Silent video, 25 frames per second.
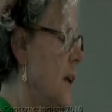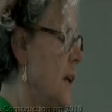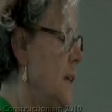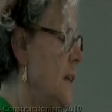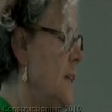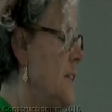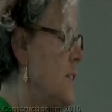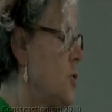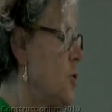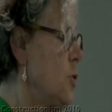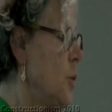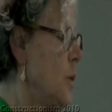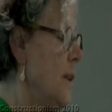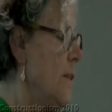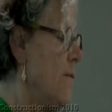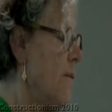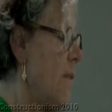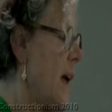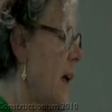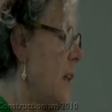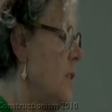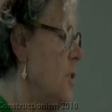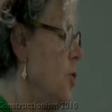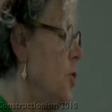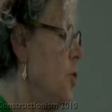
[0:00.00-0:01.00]
is to
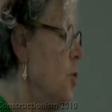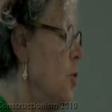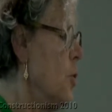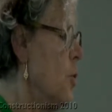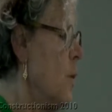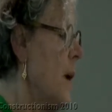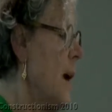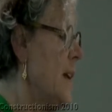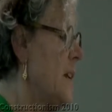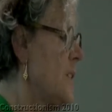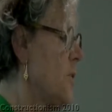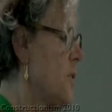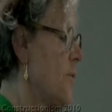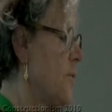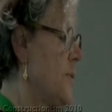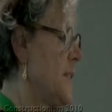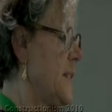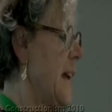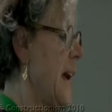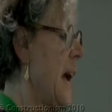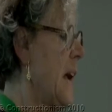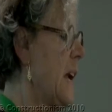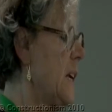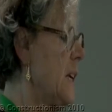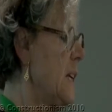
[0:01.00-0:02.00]
invent new ways of
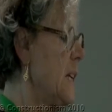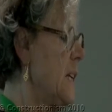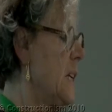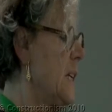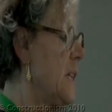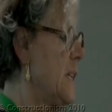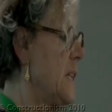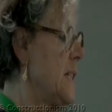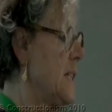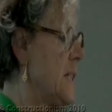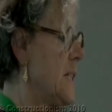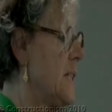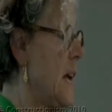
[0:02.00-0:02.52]
tackling this